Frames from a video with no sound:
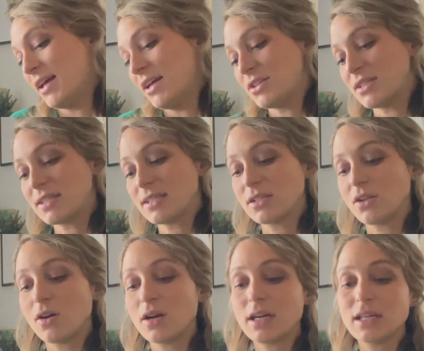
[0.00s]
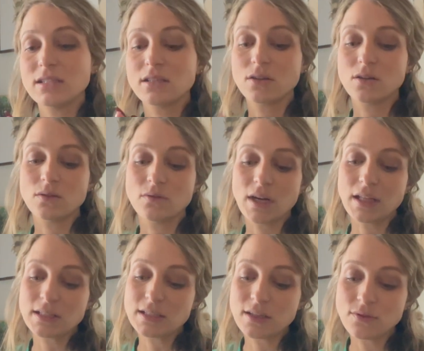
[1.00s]
just as long as they're
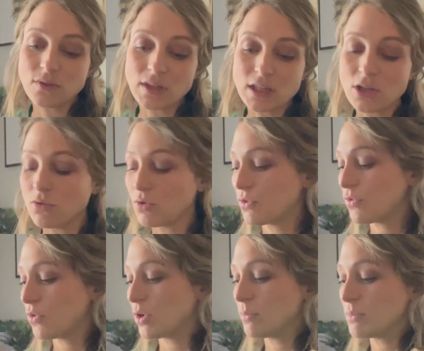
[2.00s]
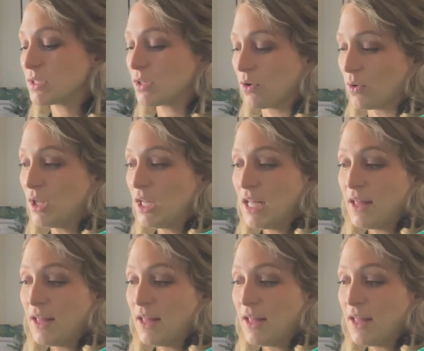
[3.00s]
relatively uniform, so